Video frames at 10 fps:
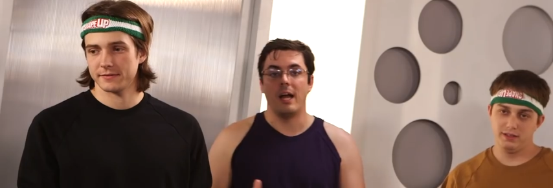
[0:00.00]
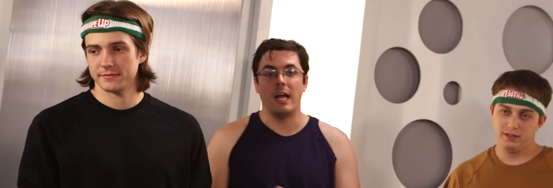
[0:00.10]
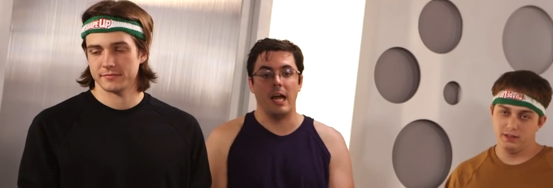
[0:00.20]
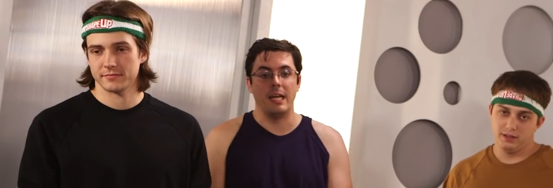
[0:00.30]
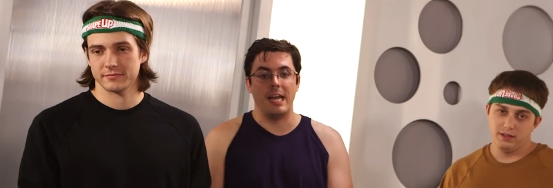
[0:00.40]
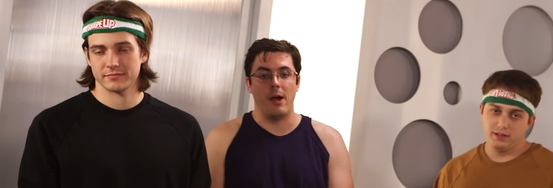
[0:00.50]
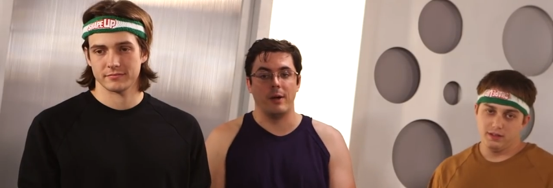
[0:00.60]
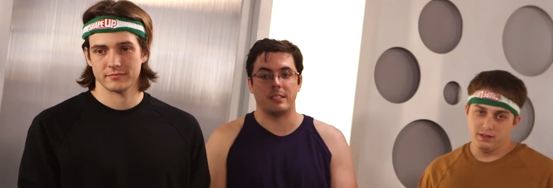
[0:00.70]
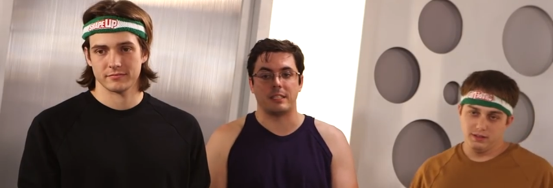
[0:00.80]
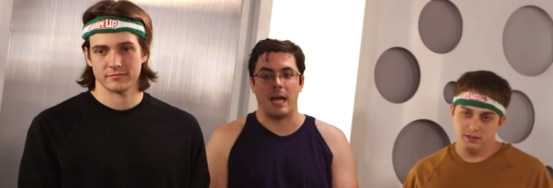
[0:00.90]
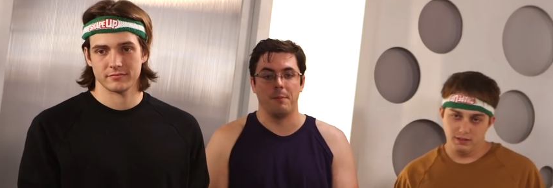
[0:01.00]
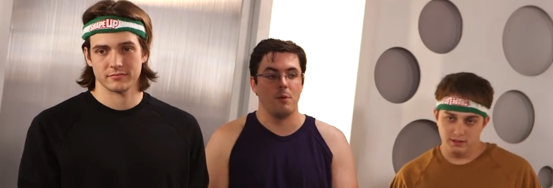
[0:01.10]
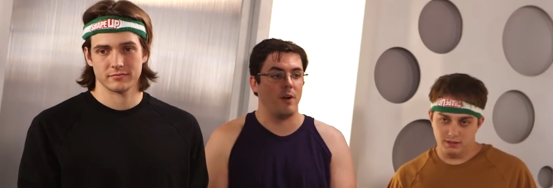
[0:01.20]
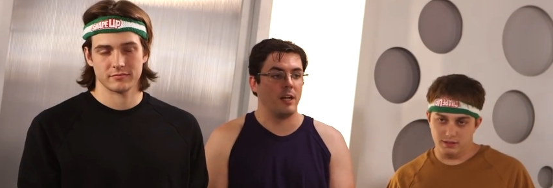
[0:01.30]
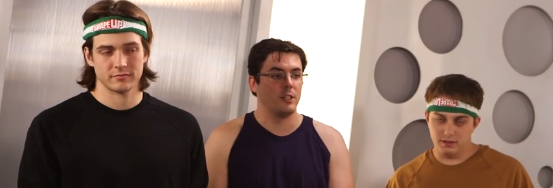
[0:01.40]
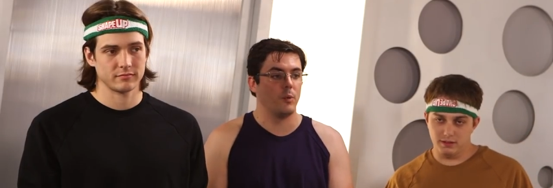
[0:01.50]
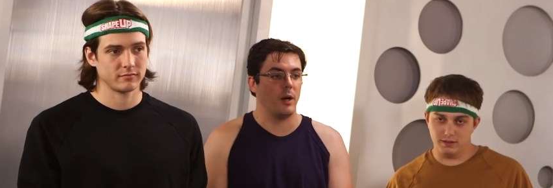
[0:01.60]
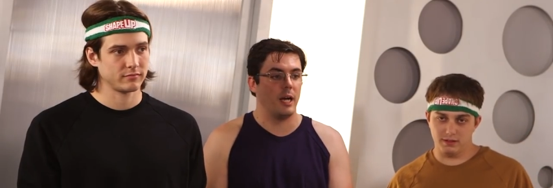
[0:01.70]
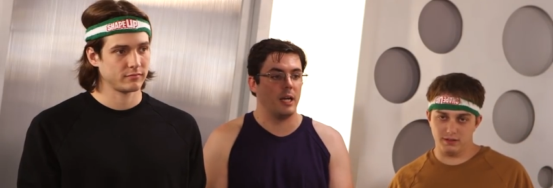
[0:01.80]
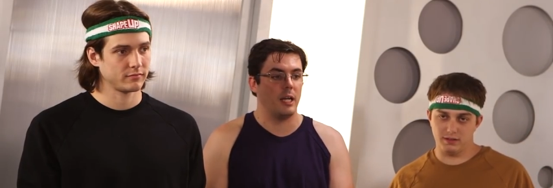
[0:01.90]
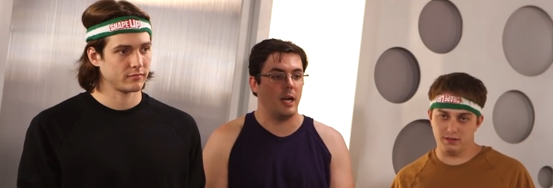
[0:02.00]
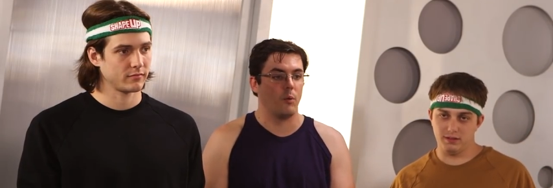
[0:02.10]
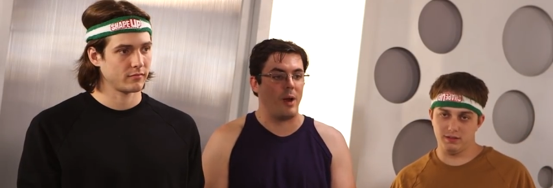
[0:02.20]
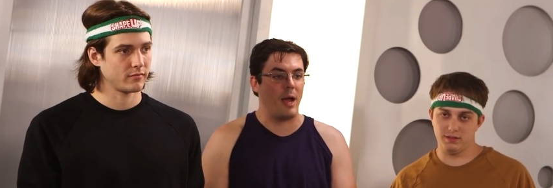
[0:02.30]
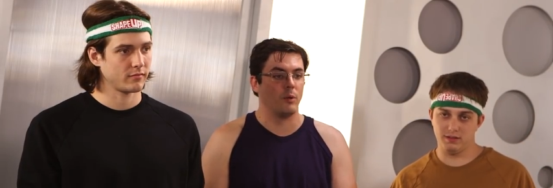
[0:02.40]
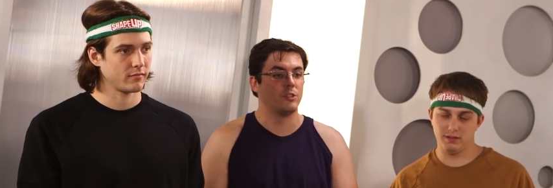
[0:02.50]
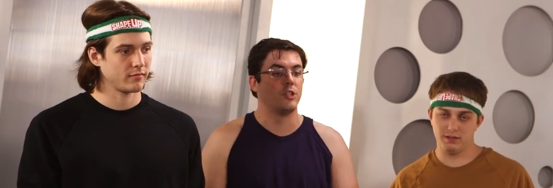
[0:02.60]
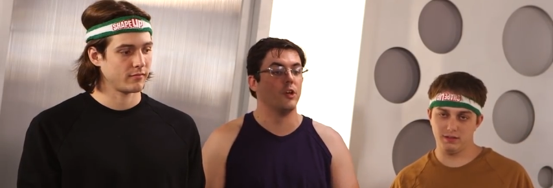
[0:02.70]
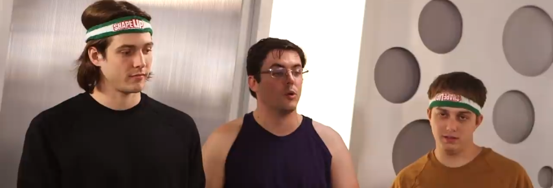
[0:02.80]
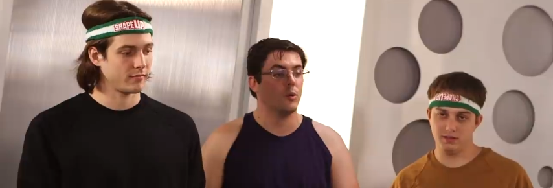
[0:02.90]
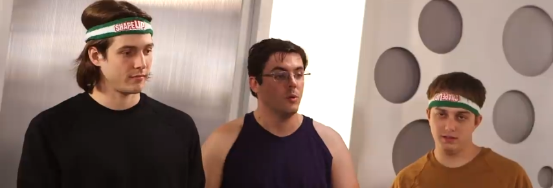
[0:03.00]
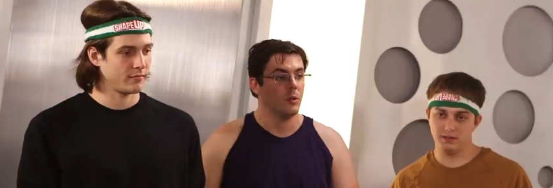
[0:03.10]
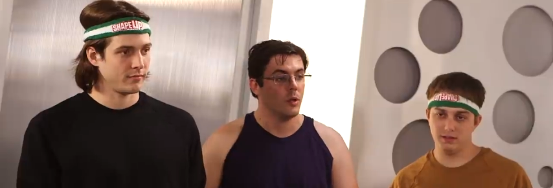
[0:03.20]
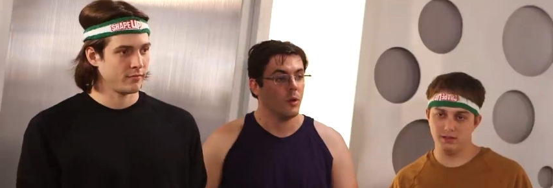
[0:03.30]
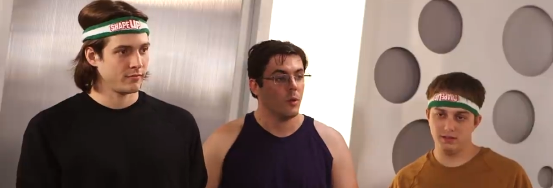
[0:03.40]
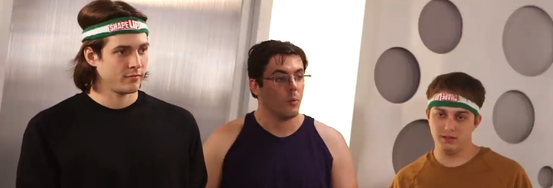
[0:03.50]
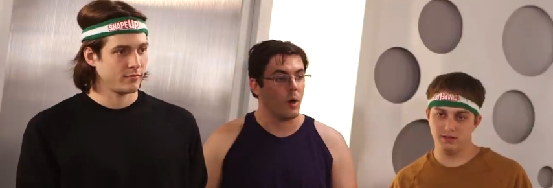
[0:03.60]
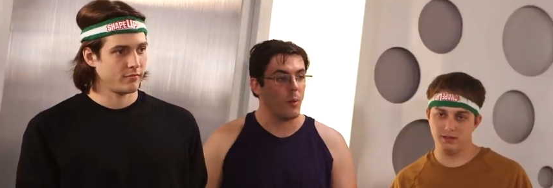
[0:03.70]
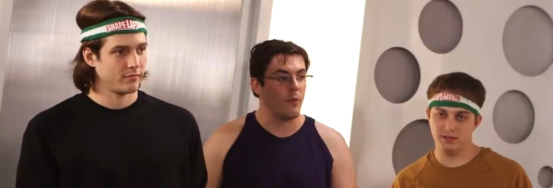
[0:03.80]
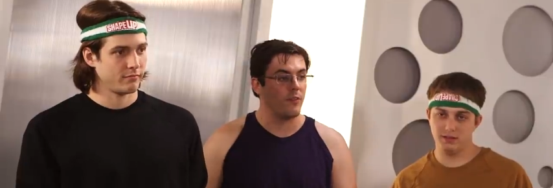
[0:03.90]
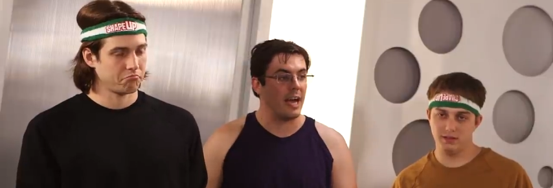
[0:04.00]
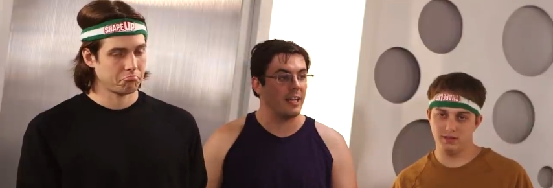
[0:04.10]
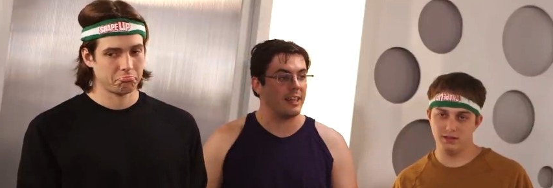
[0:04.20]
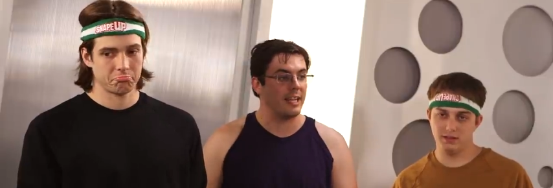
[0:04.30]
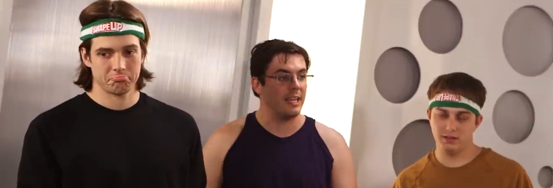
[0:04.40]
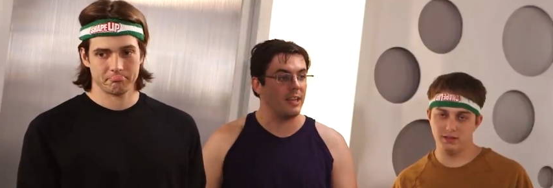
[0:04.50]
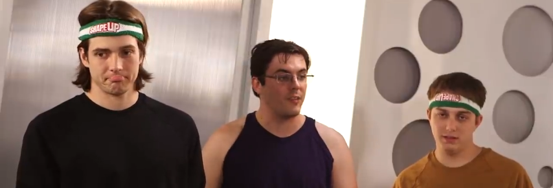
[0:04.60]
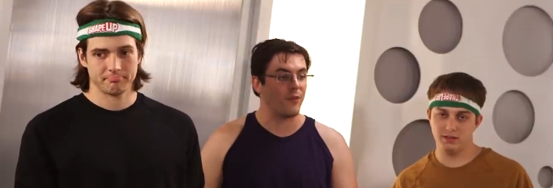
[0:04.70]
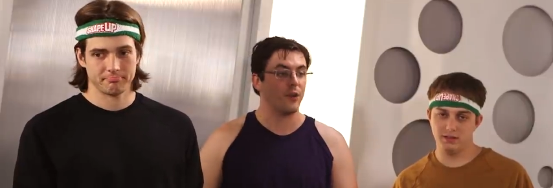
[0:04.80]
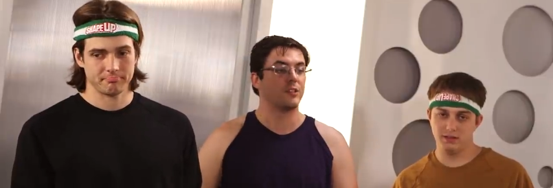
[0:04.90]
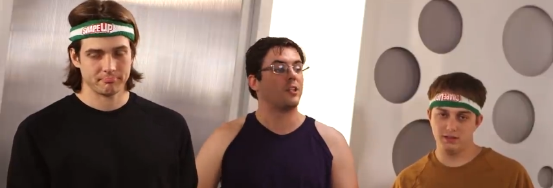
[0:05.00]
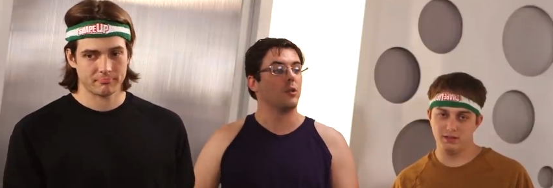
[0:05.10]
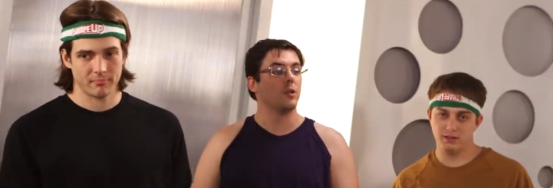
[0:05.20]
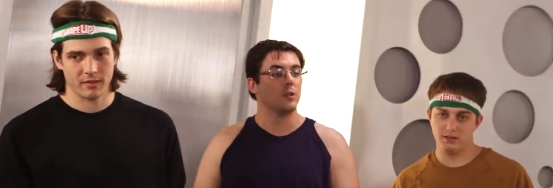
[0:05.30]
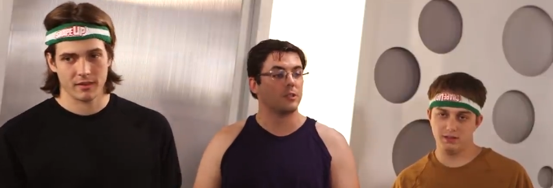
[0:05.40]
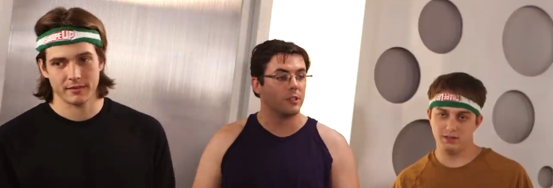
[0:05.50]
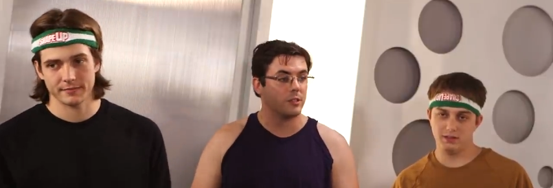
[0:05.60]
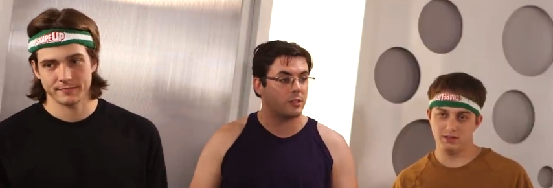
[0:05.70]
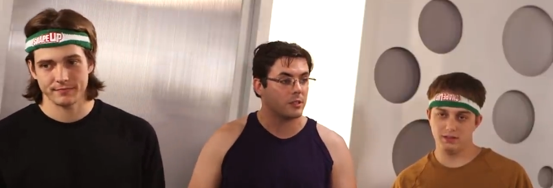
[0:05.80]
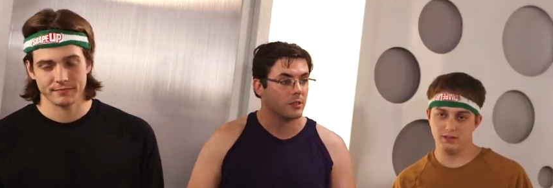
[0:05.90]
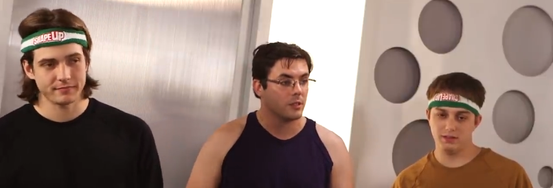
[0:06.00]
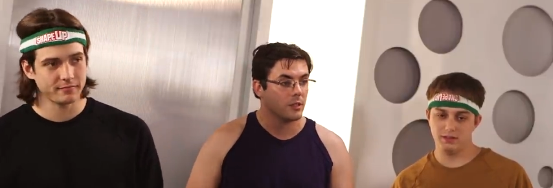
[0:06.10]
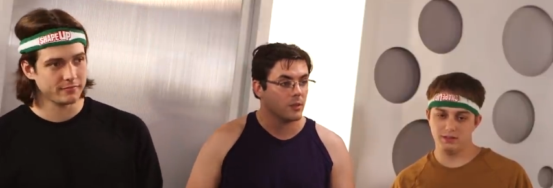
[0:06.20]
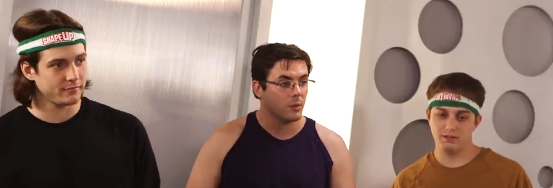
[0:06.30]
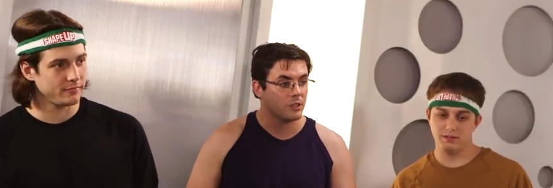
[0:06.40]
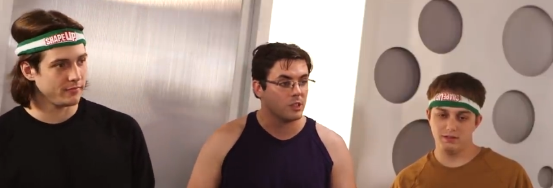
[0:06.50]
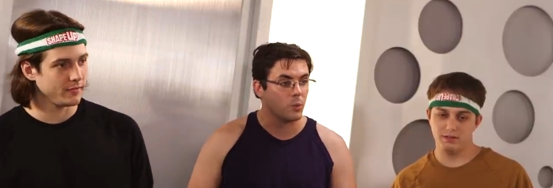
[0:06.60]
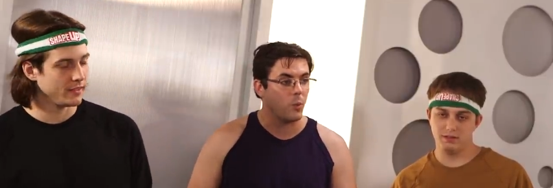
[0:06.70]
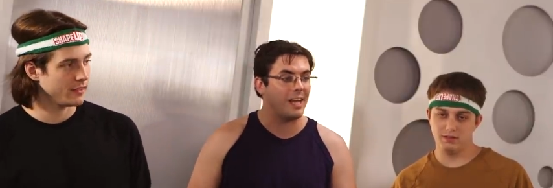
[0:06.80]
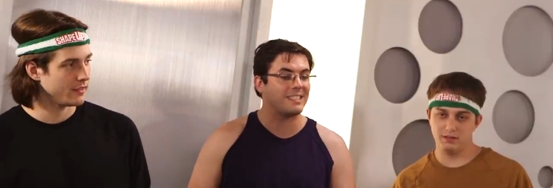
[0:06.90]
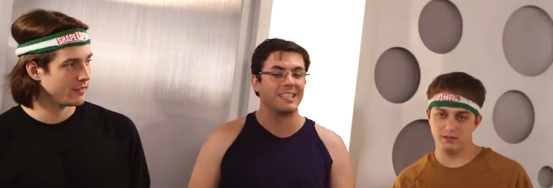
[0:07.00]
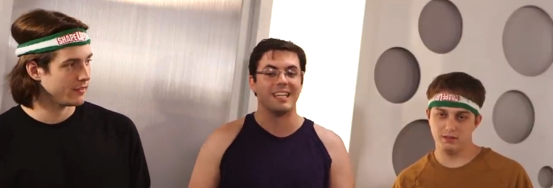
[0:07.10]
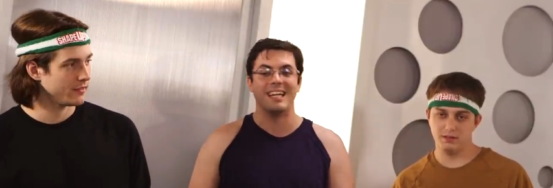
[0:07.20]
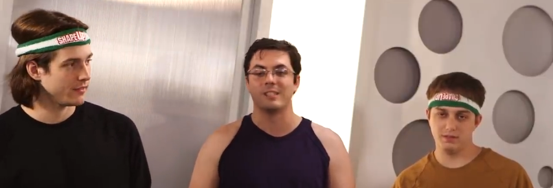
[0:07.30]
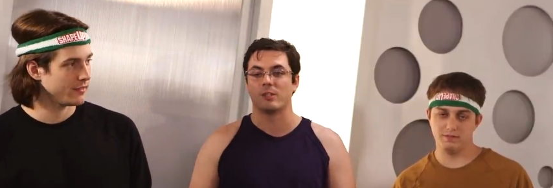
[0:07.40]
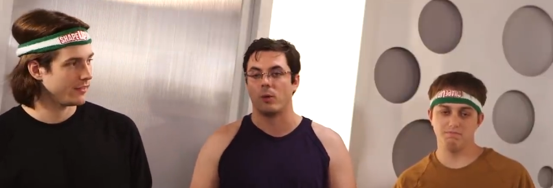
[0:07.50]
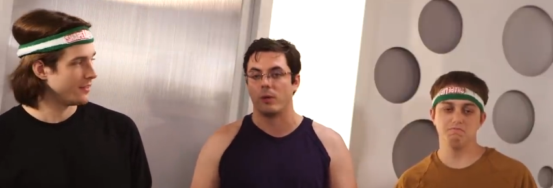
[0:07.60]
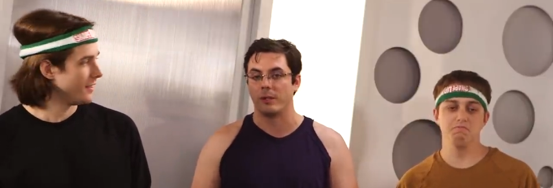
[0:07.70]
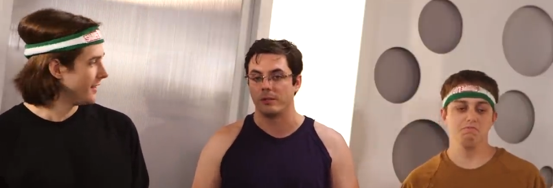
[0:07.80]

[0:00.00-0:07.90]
Speaker 1: right, uh, now it's time to move on to uh, uh, round two, where we've got the the first two losers, which is Wes and Lasercorn.